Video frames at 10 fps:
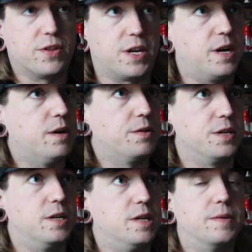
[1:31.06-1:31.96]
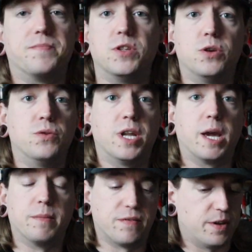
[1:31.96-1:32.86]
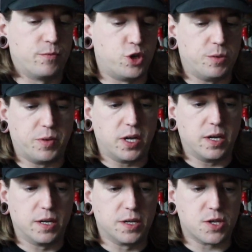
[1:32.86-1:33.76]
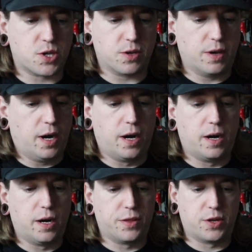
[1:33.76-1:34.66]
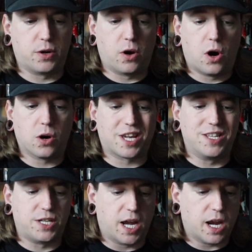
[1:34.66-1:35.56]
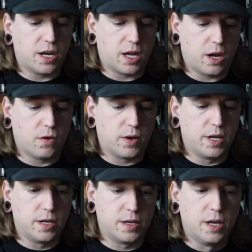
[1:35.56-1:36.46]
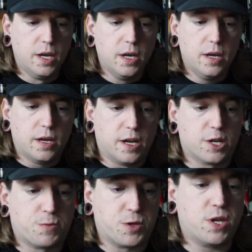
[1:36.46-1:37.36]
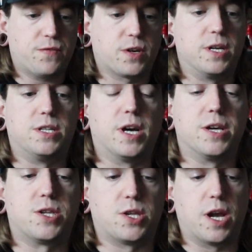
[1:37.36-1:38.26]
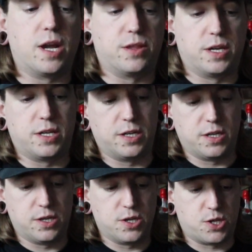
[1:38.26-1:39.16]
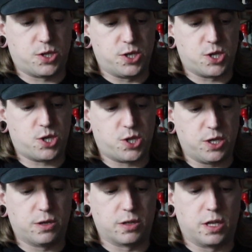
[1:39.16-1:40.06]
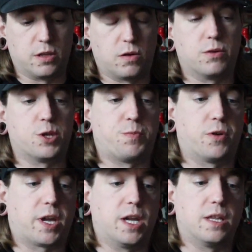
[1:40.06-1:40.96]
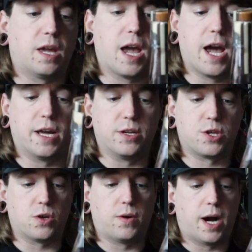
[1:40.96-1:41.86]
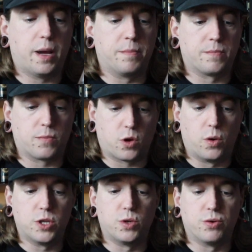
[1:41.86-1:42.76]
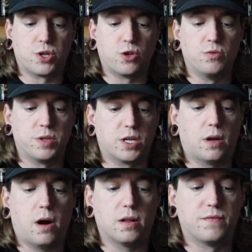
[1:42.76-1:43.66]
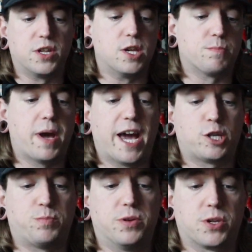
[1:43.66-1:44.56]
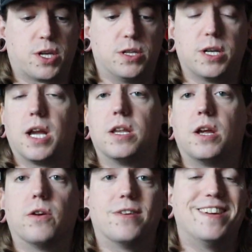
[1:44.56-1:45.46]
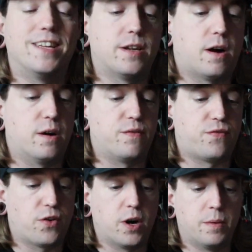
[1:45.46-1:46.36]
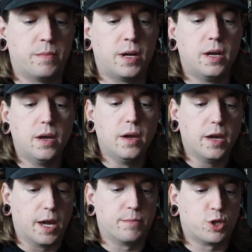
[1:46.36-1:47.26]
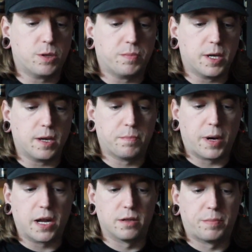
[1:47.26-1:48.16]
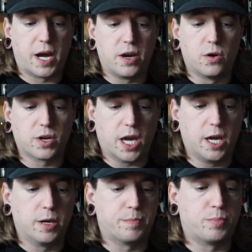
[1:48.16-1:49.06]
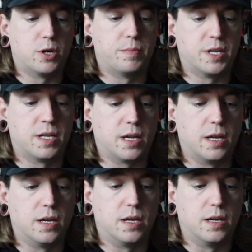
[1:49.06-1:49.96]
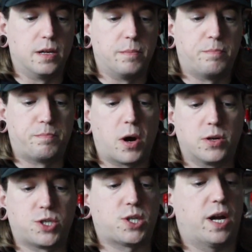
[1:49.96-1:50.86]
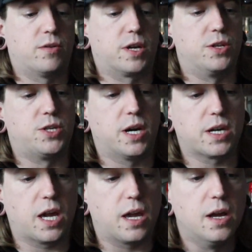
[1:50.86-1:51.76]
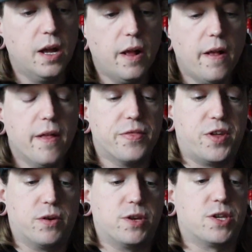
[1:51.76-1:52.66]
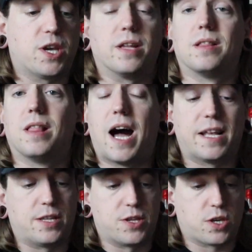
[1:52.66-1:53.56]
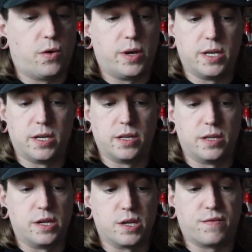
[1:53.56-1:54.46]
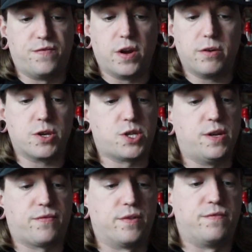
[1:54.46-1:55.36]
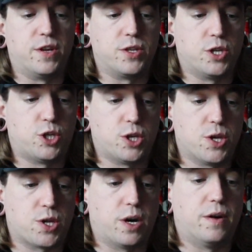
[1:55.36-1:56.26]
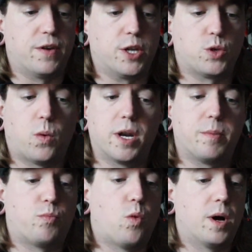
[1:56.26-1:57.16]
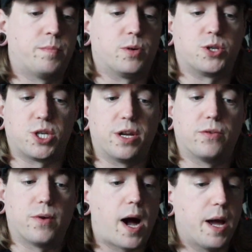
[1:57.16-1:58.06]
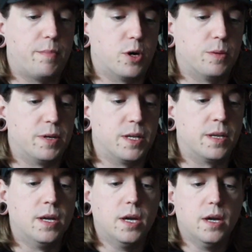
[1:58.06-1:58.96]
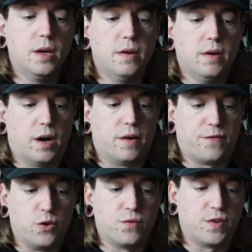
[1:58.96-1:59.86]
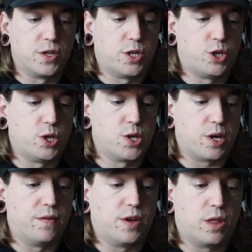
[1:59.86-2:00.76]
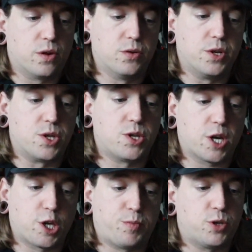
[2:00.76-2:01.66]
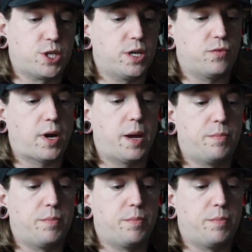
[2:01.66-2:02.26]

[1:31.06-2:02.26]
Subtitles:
the hell the new name of MGP is. They're all contained herein. It specifically does say that it is distilled in Lawrenceburg, Indiana, so I'm going to assume that all of these mash bills contained herein are from MGP, bottled by OKI Bourbon in Bardstown, Kentucky. There is a lot that's going into this. Various different vintages of a 21% rye bourbon, a few vintages of a 36% rye